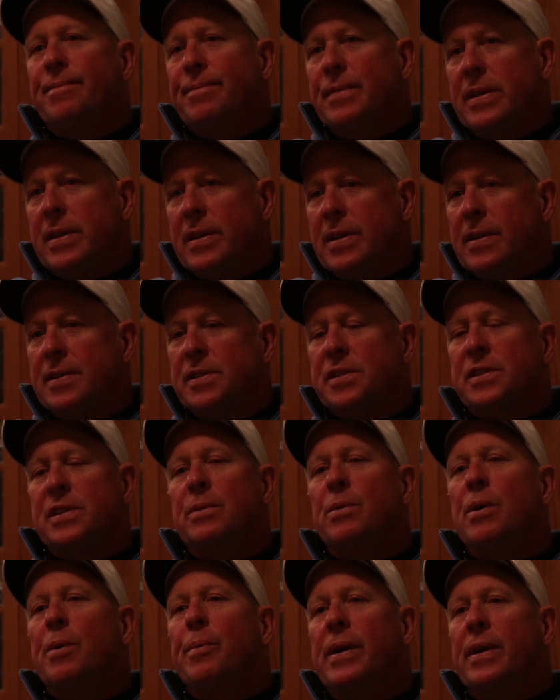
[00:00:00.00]
You know, let's see
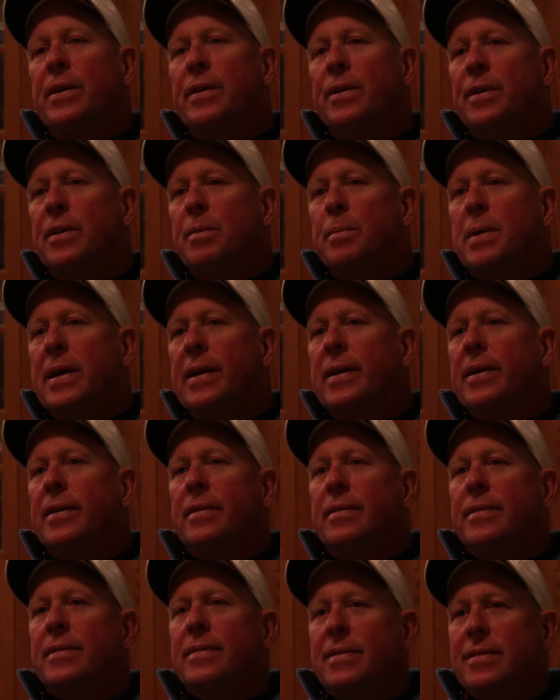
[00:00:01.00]
what we can do to make
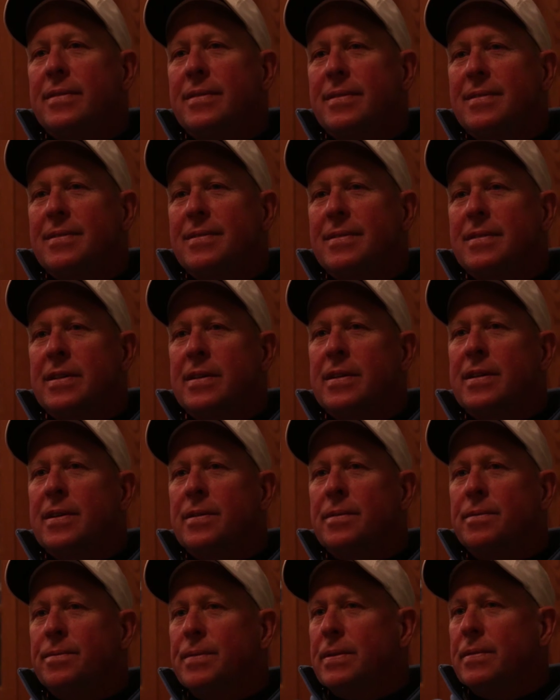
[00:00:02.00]
it, you
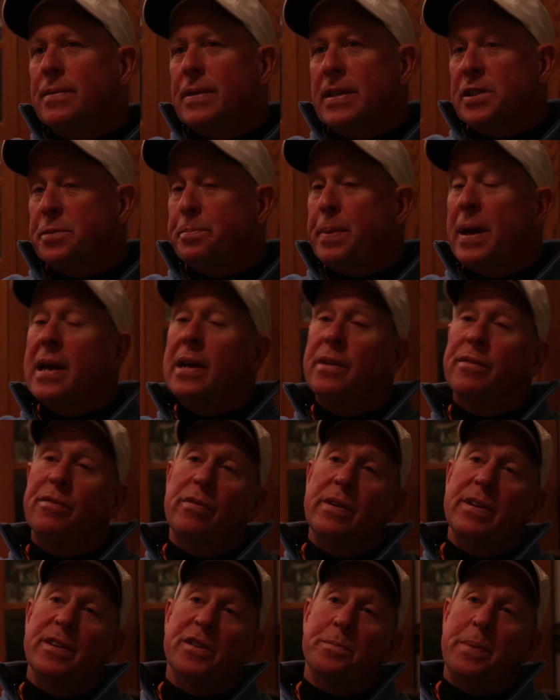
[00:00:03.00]
know, as
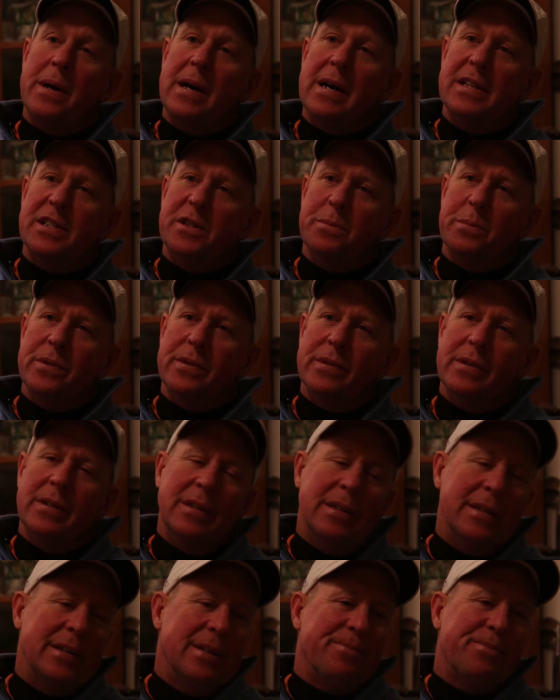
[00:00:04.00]
pain-free as possible.
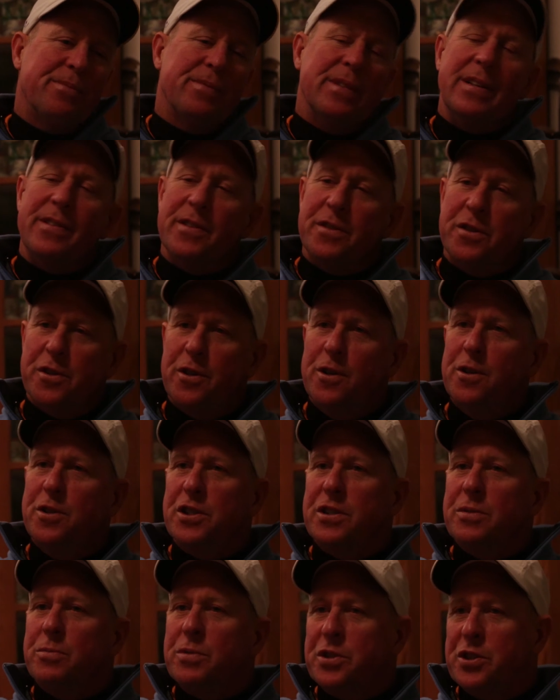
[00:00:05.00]
And then the
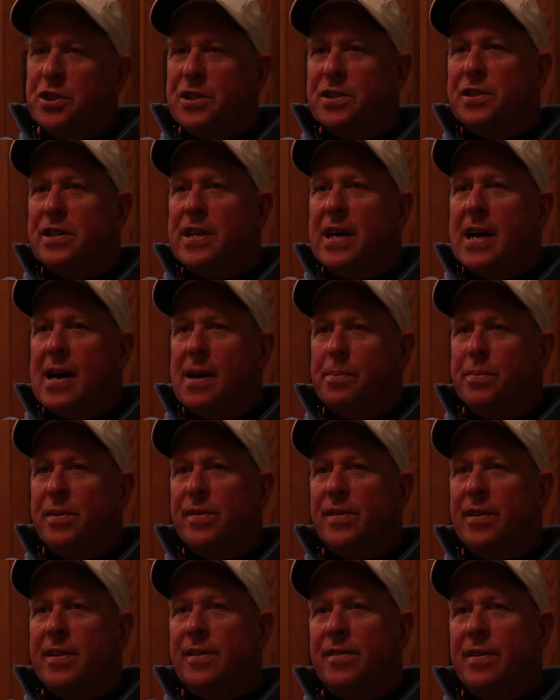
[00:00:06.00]
surgeon was just the
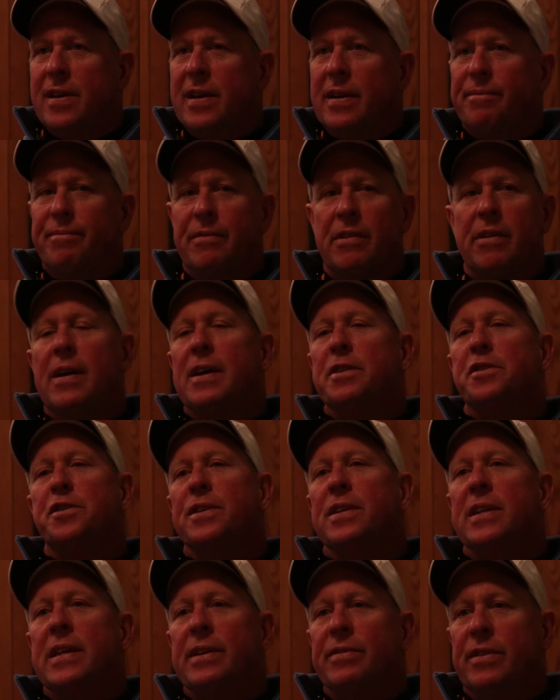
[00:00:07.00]
opposite. He's like, oh, I
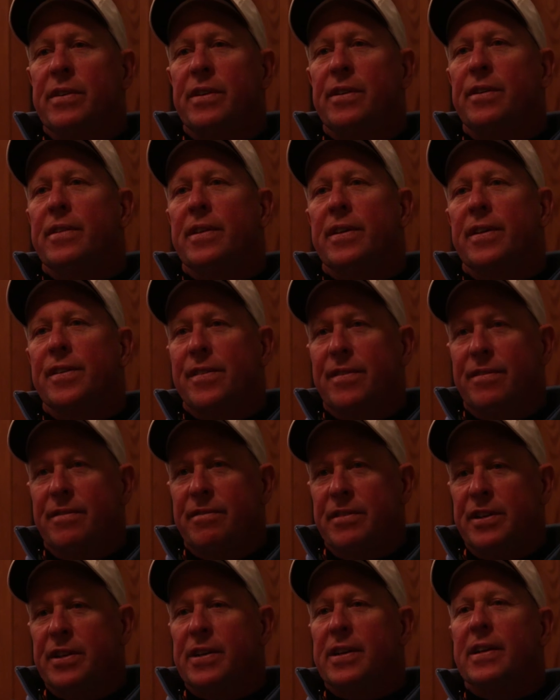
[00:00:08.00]
shouldn't even do this.
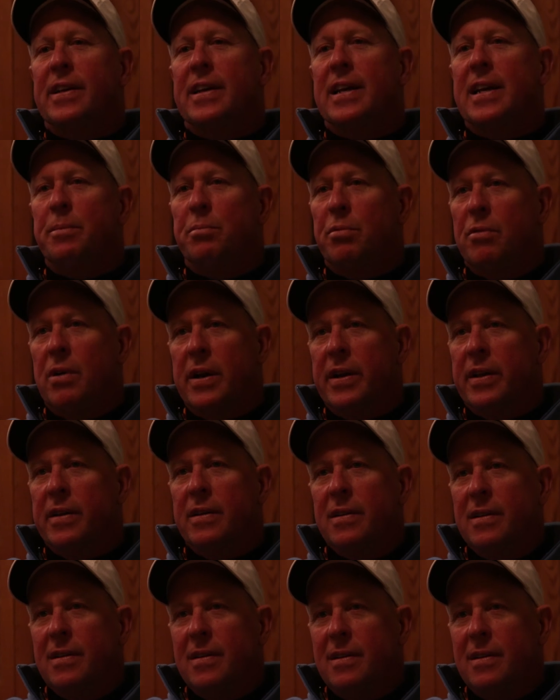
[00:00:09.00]
You're going to keep running.